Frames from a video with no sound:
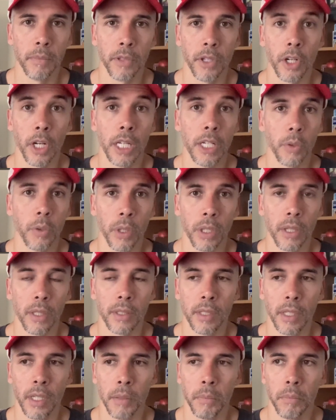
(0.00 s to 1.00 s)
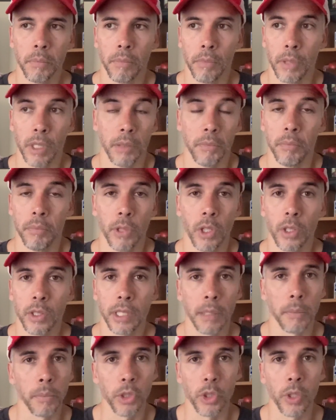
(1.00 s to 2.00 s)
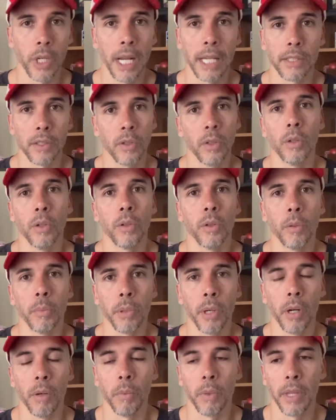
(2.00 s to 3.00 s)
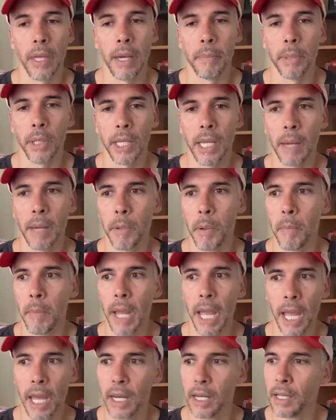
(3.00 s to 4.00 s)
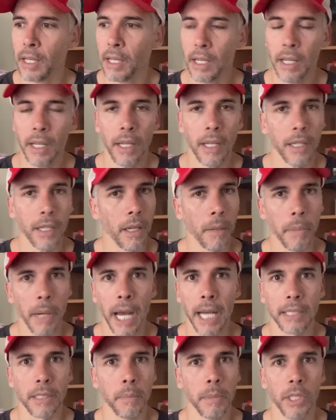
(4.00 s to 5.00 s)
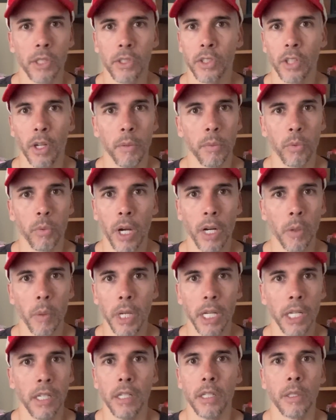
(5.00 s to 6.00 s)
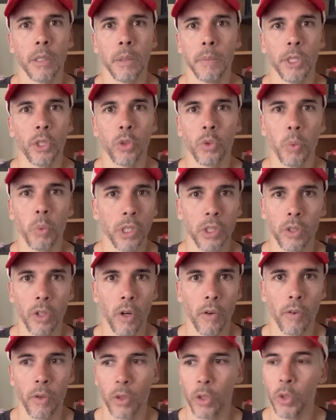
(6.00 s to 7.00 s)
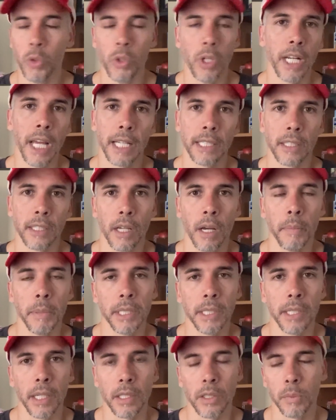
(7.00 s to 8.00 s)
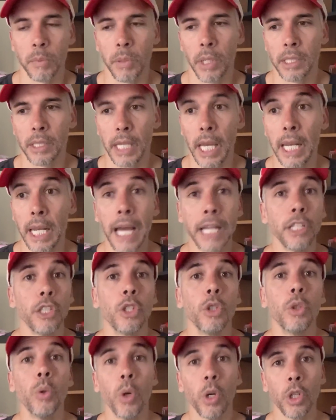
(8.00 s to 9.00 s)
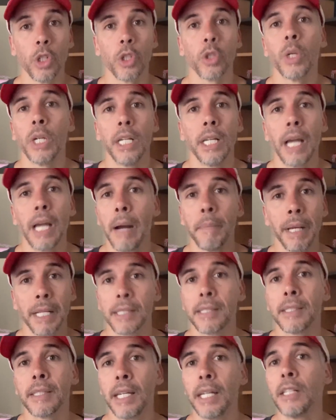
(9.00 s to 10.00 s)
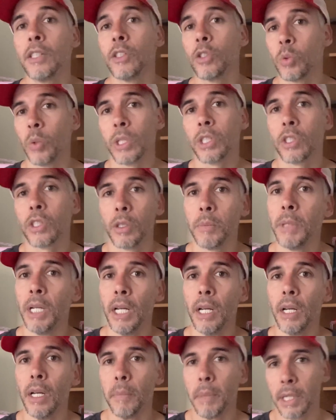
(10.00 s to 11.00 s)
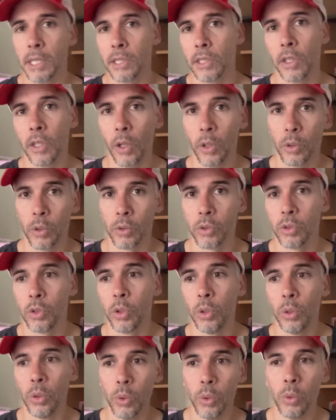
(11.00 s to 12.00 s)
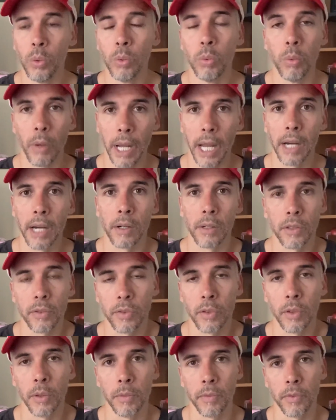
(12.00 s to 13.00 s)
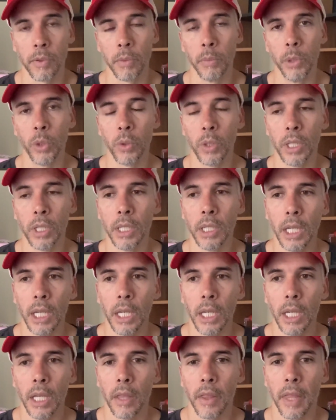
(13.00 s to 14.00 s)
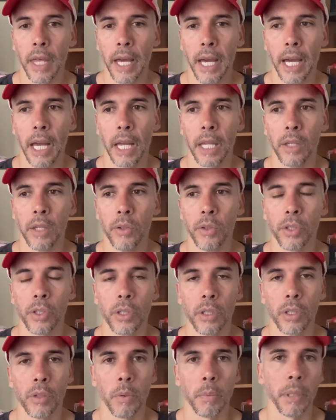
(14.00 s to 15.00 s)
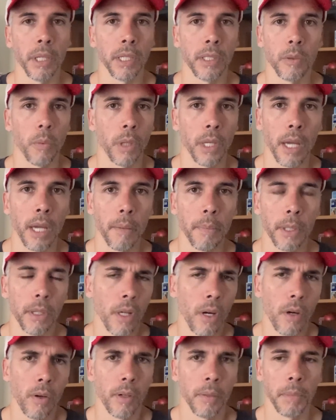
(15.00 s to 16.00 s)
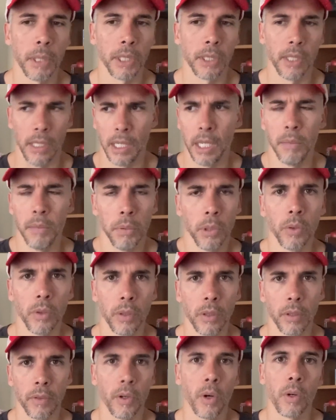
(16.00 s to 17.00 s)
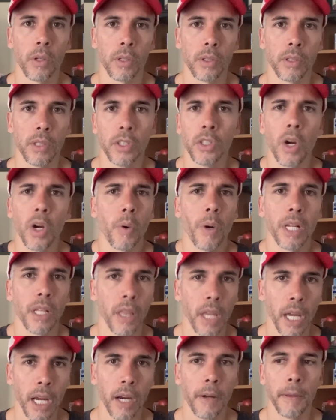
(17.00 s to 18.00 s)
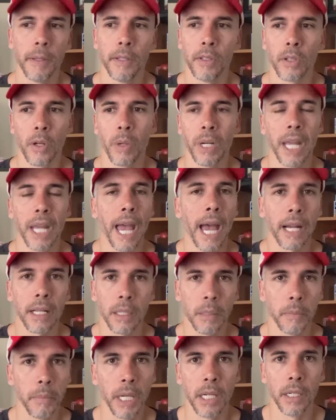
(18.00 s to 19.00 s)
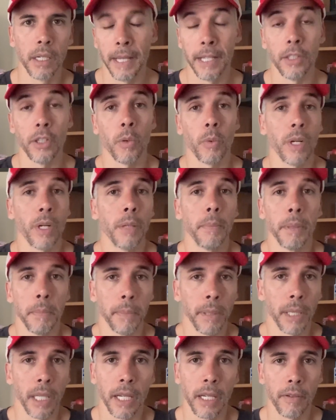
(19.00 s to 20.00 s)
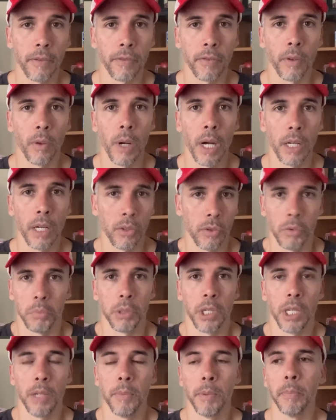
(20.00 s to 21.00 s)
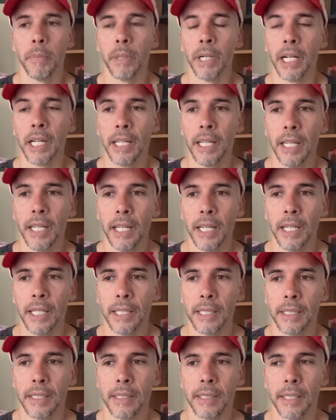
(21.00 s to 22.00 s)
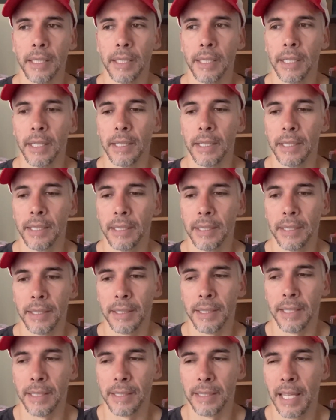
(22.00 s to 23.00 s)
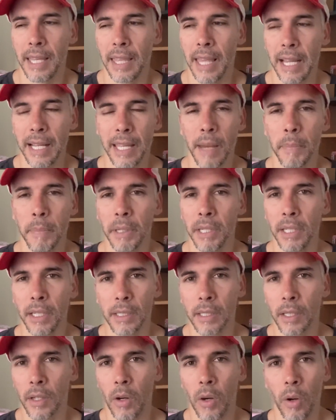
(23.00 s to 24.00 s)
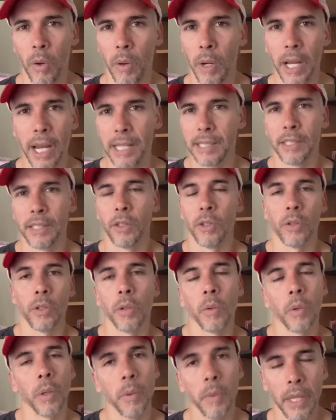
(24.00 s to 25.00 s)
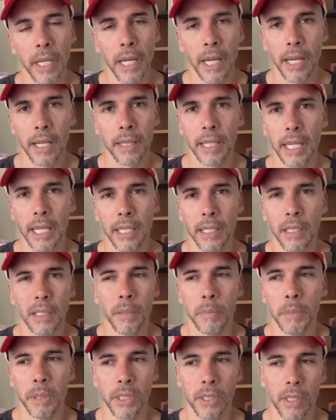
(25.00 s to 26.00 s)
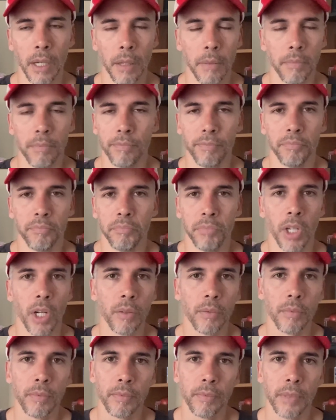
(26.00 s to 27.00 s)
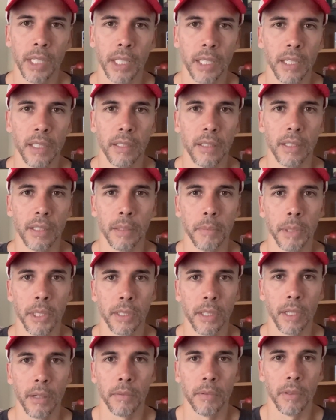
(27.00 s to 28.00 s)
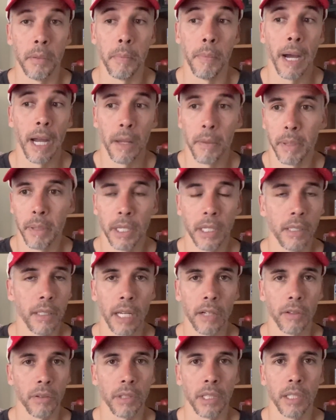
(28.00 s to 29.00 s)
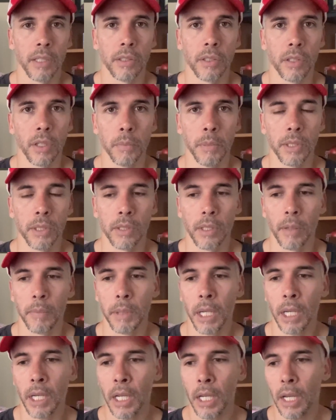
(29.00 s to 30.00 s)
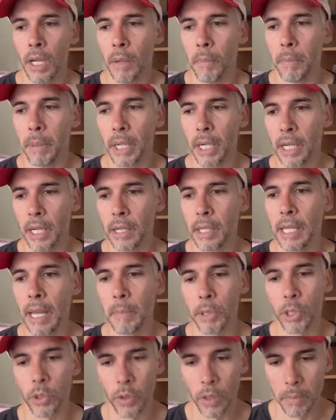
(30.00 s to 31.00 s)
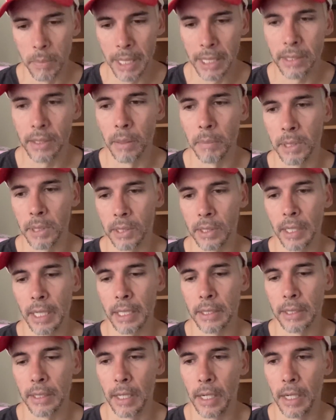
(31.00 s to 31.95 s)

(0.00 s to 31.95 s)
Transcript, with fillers: They're hindering the team. It looks like Madrid has no no problem with that. But Kepa, man, Kepa had to be subbed right away. He needed to be switched over. Lunin had to come and take his place. And I do agree. I'm not saying switch him because of those two errors from, from Lunin that you should replace him with Kepa. No, I'm not saying keep Luna, of course. He's already there. He's already acclimated. He's already been playing for a while, so keep him. But to to say that Kepa needed to go away, I still don't agree with that, that he needed to be subbed. No, he didn't need to be subbed. In my opinion, I don't think he should have been subbed. But yeah, Madrid makes some mistakes.